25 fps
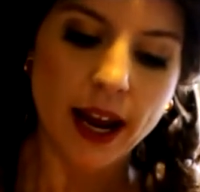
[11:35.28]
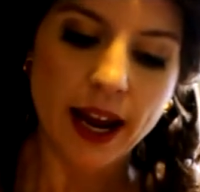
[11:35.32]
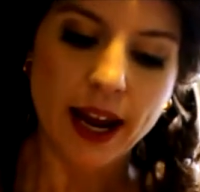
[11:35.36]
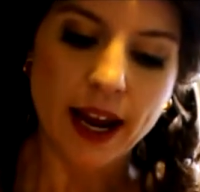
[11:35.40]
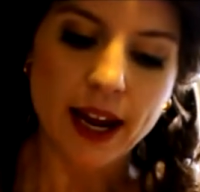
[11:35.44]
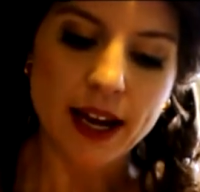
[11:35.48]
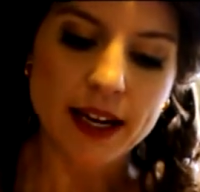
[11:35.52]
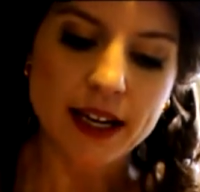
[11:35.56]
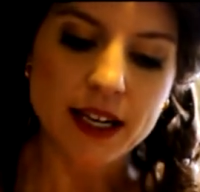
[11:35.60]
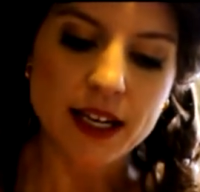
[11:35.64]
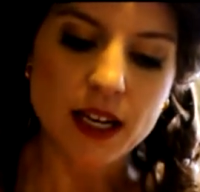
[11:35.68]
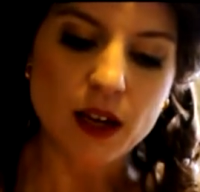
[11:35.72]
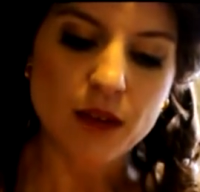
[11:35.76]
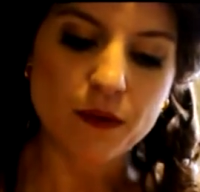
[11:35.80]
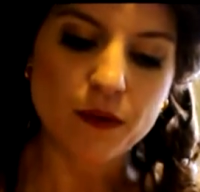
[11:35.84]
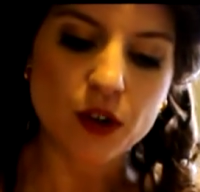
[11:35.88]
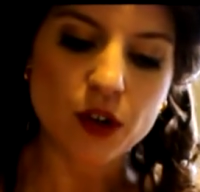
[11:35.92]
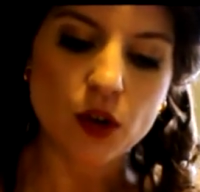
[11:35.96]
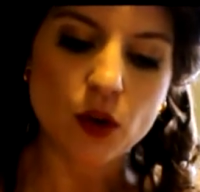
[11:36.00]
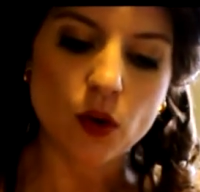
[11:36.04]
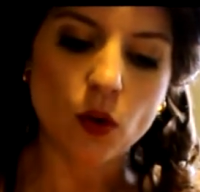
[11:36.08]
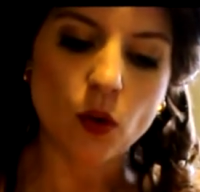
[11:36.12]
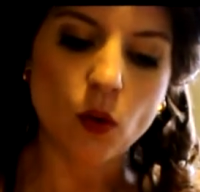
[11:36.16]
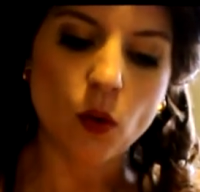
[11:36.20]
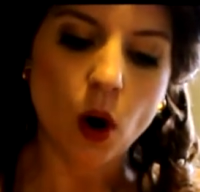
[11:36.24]
And if
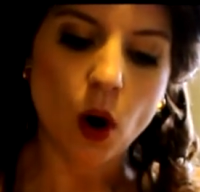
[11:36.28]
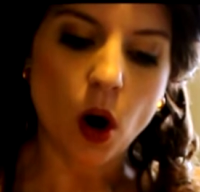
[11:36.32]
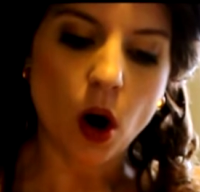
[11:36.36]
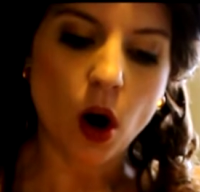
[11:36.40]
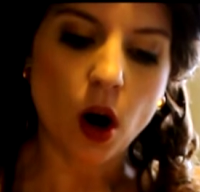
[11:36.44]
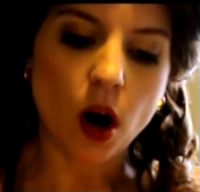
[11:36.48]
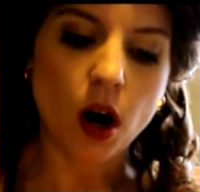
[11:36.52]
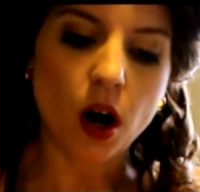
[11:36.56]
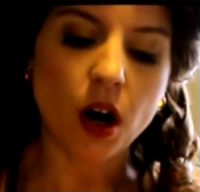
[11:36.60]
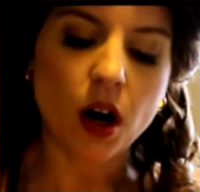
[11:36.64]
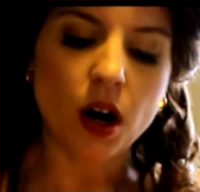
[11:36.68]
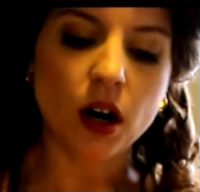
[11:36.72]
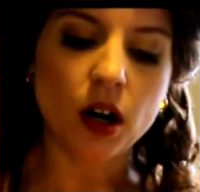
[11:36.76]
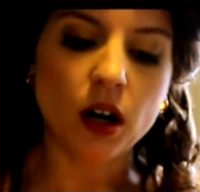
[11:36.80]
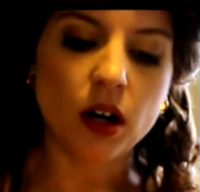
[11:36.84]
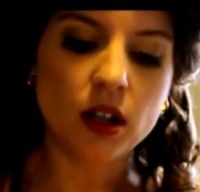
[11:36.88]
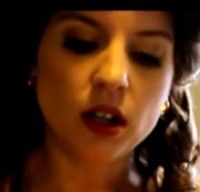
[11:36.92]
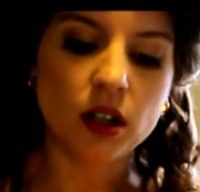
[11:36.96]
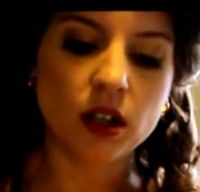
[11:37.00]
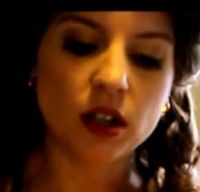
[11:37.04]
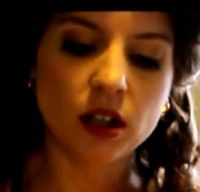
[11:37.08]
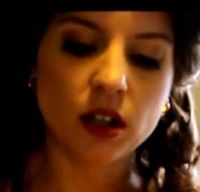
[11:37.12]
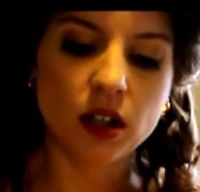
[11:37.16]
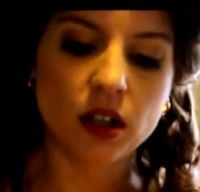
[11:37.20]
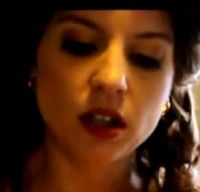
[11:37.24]
you are
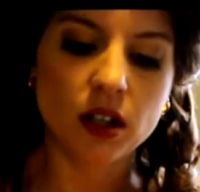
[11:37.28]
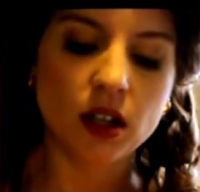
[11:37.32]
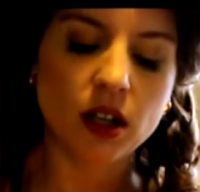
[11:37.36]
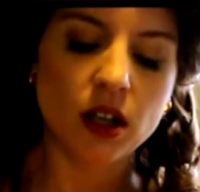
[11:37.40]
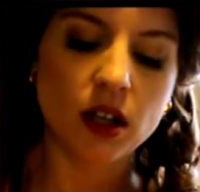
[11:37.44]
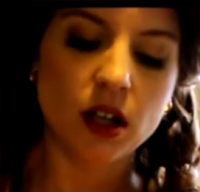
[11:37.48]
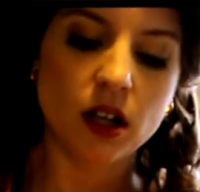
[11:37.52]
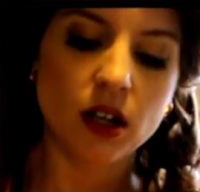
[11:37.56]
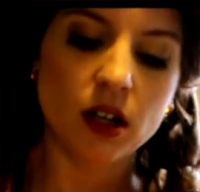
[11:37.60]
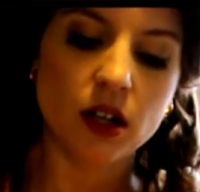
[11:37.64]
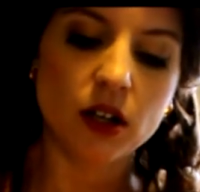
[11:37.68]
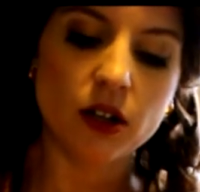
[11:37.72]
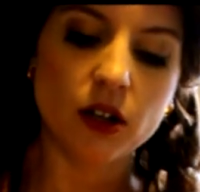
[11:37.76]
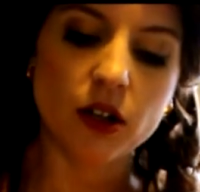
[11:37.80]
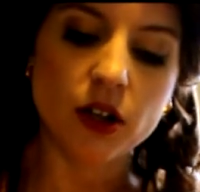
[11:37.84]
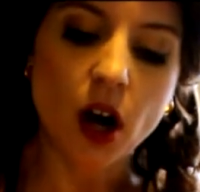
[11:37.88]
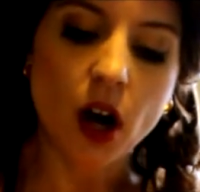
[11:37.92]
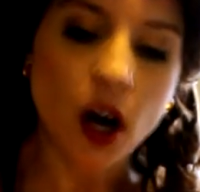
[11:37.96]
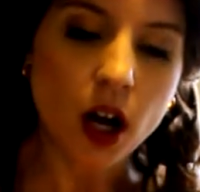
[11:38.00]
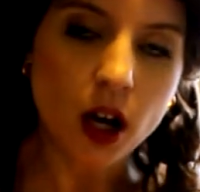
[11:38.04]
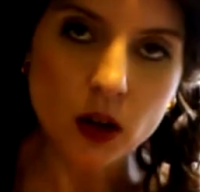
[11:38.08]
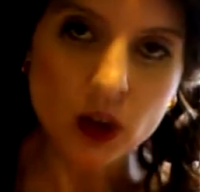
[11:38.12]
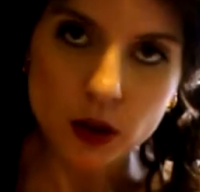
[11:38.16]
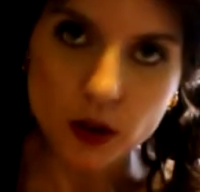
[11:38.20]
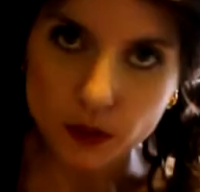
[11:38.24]

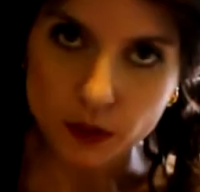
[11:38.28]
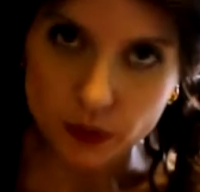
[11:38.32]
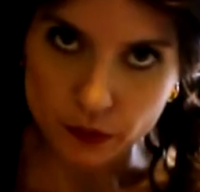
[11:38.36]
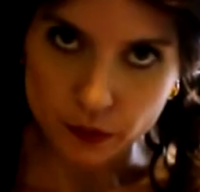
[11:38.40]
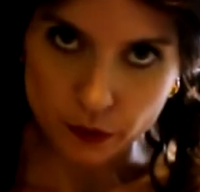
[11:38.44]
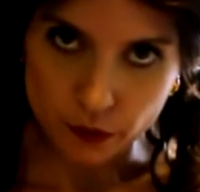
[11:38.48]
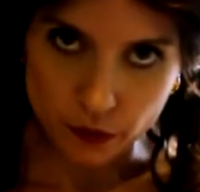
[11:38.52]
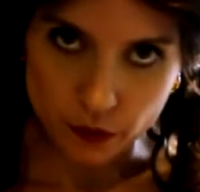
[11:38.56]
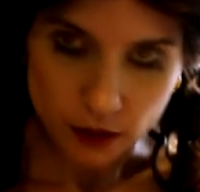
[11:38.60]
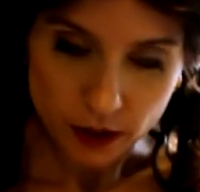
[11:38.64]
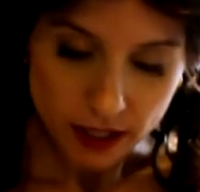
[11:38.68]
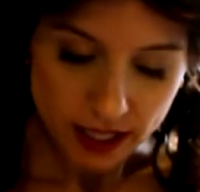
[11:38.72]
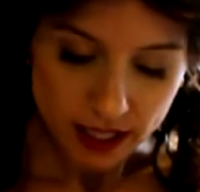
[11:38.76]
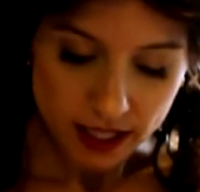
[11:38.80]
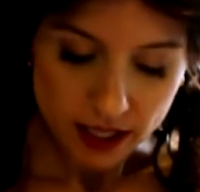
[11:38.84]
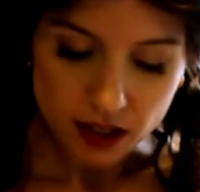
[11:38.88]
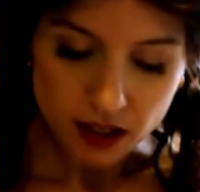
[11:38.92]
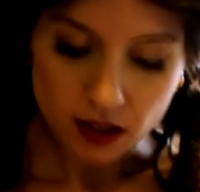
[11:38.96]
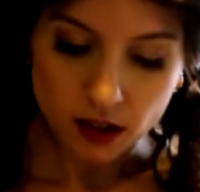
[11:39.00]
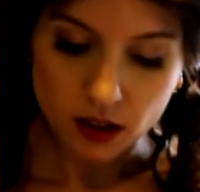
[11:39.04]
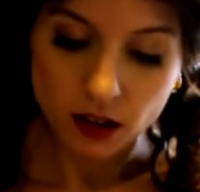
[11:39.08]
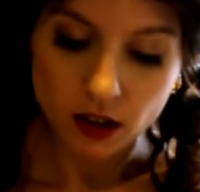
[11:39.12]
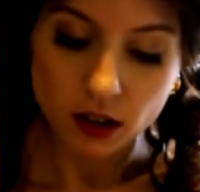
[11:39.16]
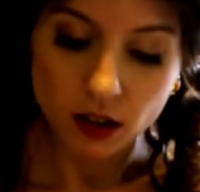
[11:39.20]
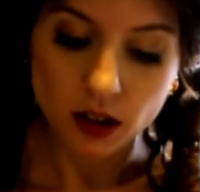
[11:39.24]
not gluten-free,